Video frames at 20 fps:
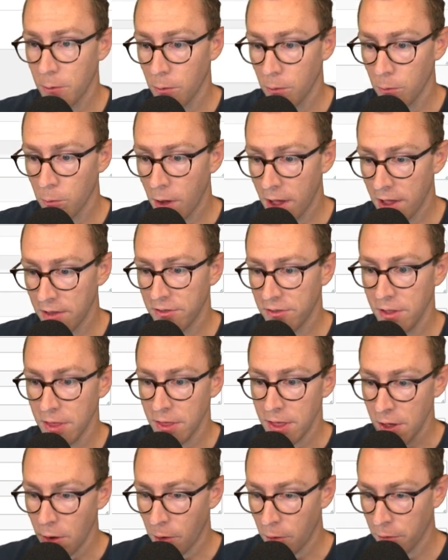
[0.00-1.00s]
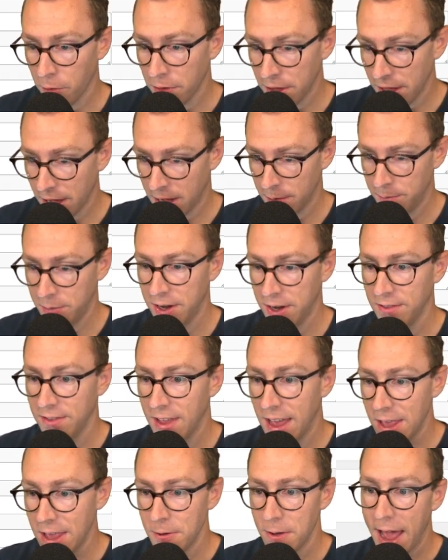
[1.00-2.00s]
was the only options
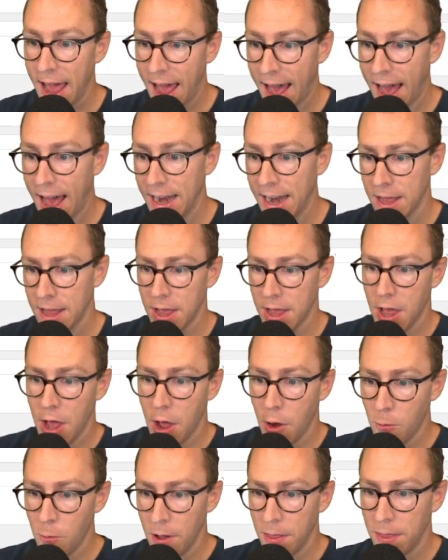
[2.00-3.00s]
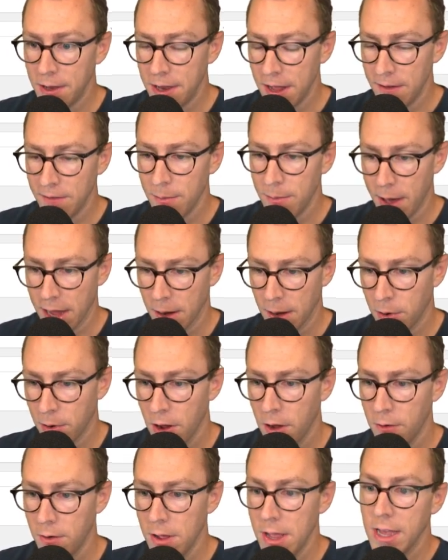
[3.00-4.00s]
that you had with Divi Mega
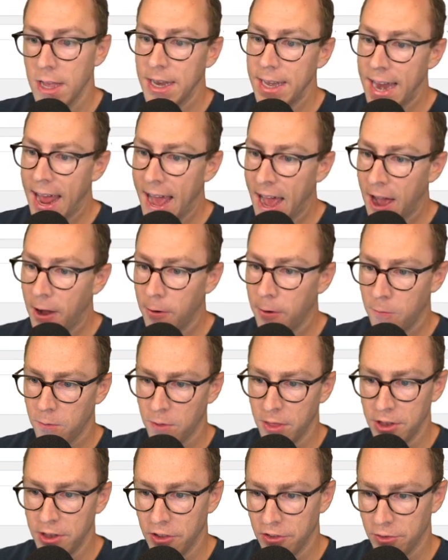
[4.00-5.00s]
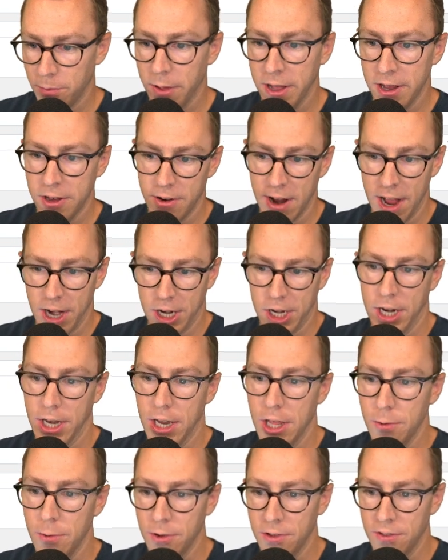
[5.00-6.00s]
Pro. Now, for the display direction,
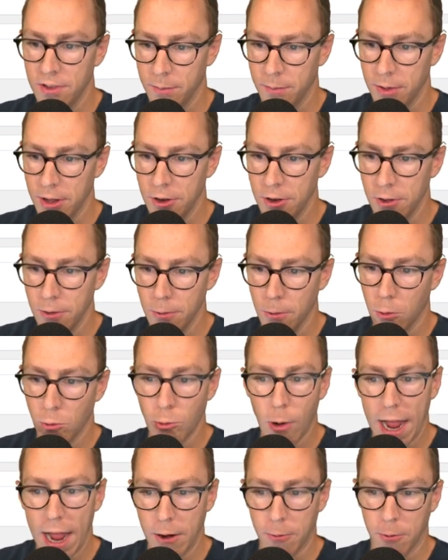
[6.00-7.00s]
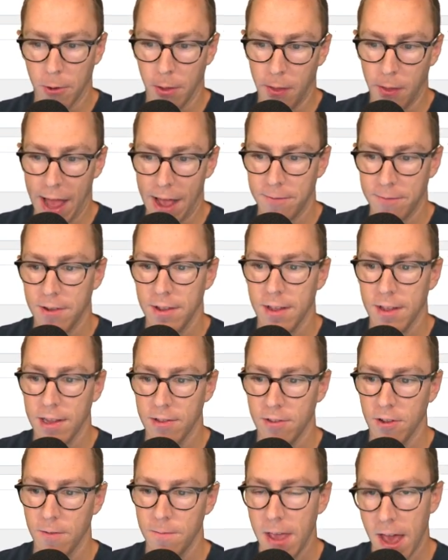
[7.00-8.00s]
you would simply do right or left. And
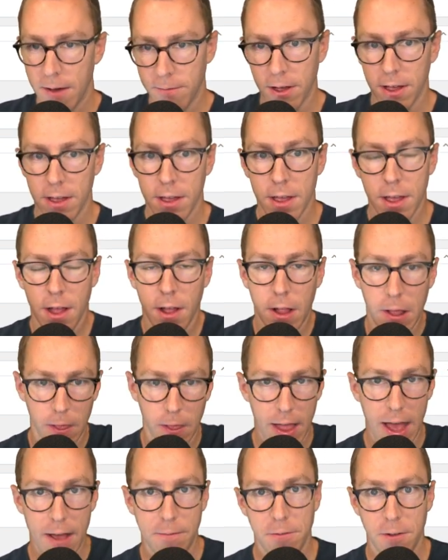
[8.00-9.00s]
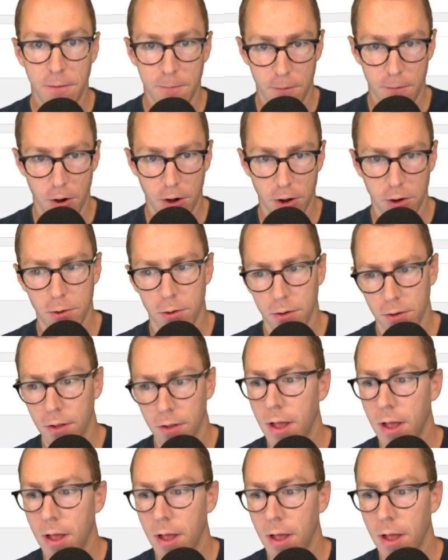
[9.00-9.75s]
so, if you have a left vertical